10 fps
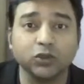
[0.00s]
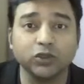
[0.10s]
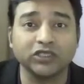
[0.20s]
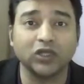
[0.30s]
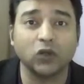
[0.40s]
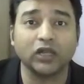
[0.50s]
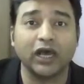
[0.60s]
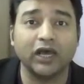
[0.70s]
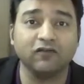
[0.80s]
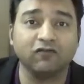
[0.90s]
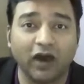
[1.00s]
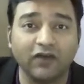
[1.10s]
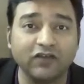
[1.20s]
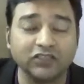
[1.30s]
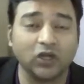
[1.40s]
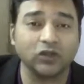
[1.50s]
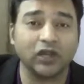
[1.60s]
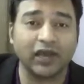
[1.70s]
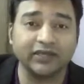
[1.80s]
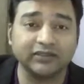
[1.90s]
2 years down the line, 5 years down the
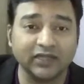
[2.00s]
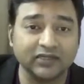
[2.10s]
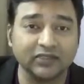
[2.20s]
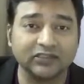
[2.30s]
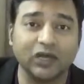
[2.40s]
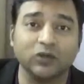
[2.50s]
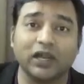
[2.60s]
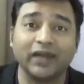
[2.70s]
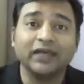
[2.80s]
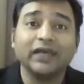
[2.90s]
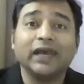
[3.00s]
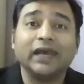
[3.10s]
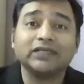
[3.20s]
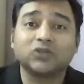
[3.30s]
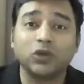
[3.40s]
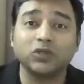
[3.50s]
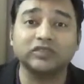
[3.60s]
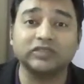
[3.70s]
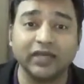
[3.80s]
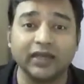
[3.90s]
line, 10 years down the line, it's going to
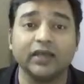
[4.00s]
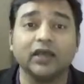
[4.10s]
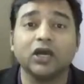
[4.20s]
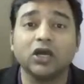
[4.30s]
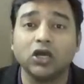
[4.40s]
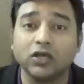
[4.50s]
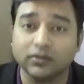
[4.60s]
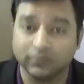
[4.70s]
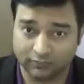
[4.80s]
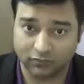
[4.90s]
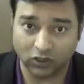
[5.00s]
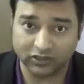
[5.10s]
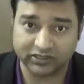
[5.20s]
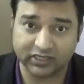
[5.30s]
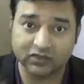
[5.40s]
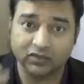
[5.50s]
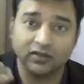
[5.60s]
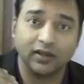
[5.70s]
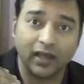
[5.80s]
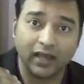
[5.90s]
stay constant
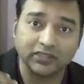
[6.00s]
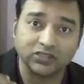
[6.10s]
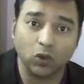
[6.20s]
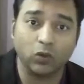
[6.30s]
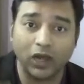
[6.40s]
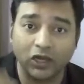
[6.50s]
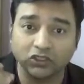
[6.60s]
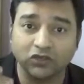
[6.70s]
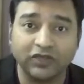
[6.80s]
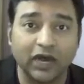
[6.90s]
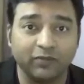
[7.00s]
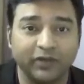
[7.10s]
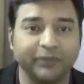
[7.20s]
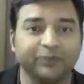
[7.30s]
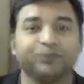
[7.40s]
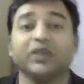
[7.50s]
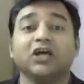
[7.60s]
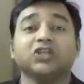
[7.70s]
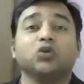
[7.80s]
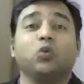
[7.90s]
as core values of the company.
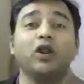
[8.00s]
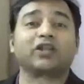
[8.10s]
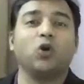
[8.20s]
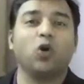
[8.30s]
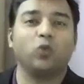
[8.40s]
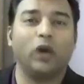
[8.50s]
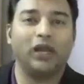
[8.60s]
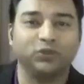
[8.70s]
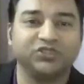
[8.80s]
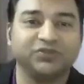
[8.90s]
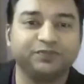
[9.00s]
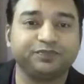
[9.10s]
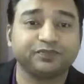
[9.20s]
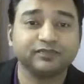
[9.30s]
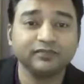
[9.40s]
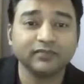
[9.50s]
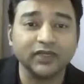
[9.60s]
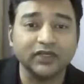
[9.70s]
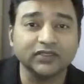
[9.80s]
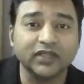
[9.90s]
So, what are the core values?
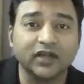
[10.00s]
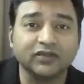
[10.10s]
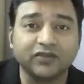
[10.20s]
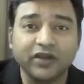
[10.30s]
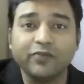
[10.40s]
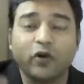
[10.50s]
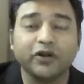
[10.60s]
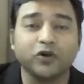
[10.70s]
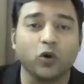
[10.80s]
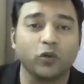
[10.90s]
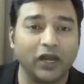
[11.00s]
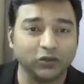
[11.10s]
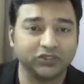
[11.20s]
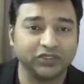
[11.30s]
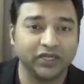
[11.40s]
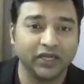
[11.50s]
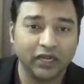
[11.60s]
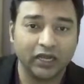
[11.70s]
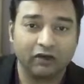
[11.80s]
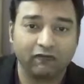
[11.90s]
There are three important core values:
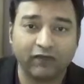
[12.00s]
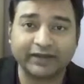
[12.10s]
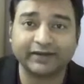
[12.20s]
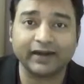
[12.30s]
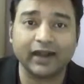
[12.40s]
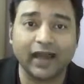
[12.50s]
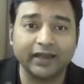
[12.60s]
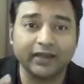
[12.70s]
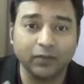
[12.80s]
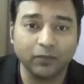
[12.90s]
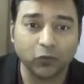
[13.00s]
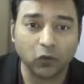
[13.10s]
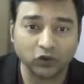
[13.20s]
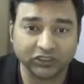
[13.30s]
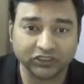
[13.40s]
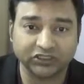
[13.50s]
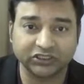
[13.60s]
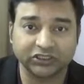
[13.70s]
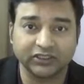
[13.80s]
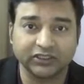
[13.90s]
factory like
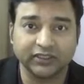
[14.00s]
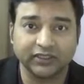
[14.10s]
process